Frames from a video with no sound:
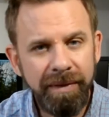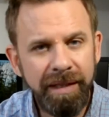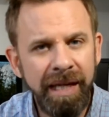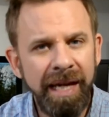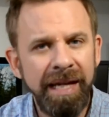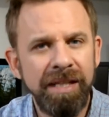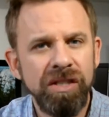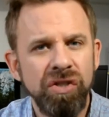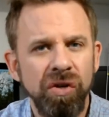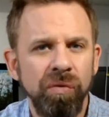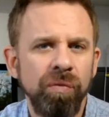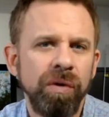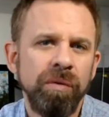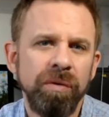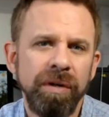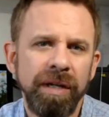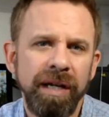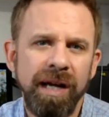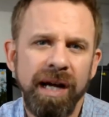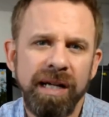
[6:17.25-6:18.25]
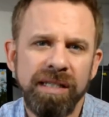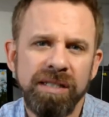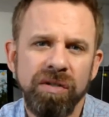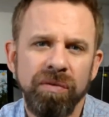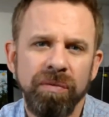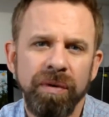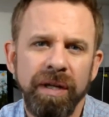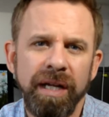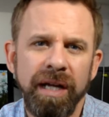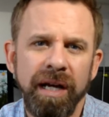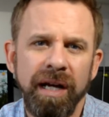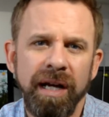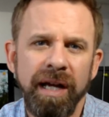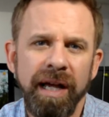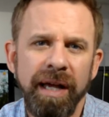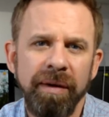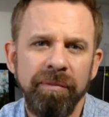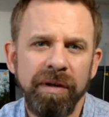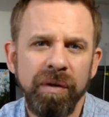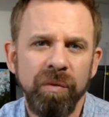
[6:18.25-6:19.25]
And so we were in Costa Rica
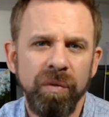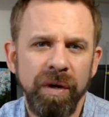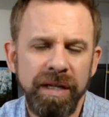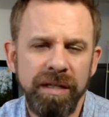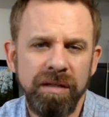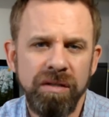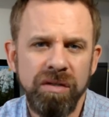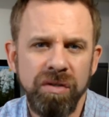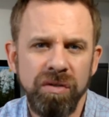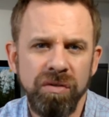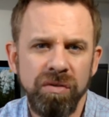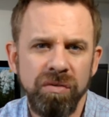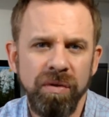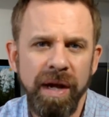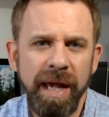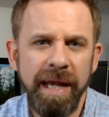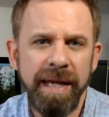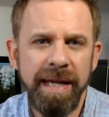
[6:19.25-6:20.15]
and we went to a